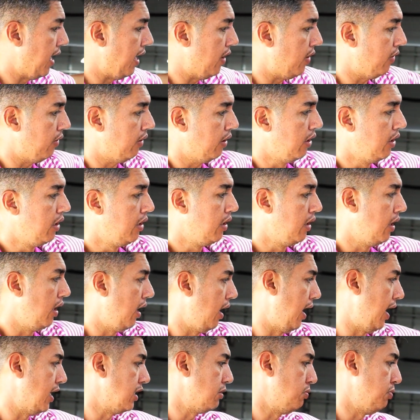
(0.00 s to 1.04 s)
out
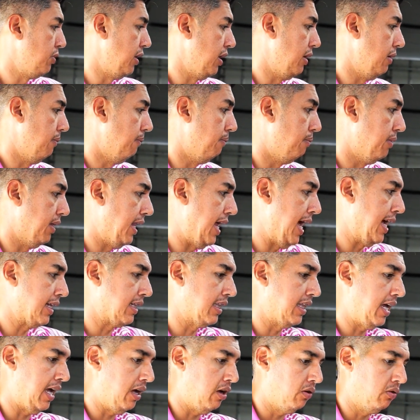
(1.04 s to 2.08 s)
has been
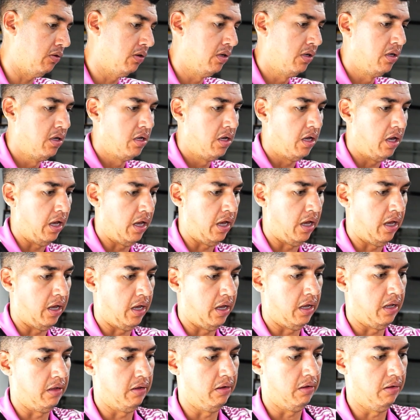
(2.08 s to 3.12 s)
blacked out,
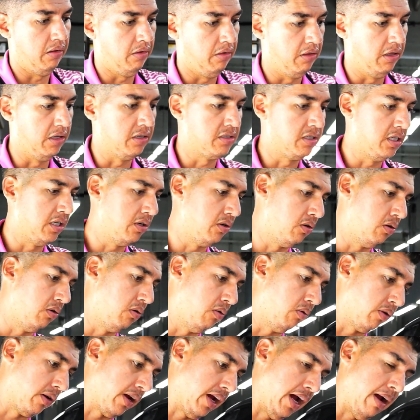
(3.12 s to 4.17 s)
and this
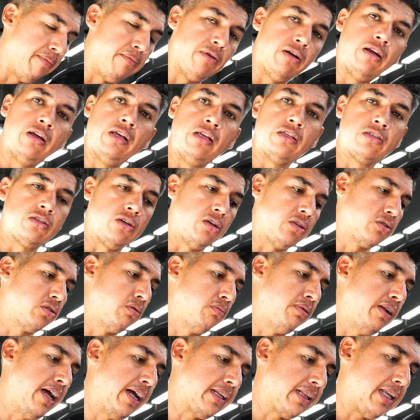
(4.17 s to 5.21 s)
little camera is also
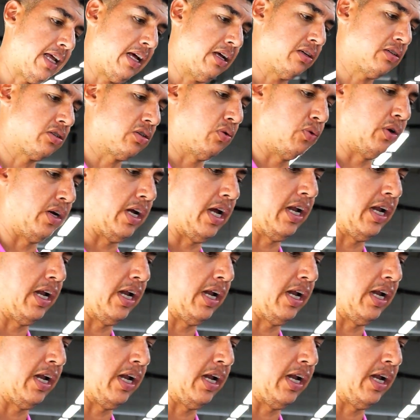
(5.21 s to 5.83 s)
blacked out. So we're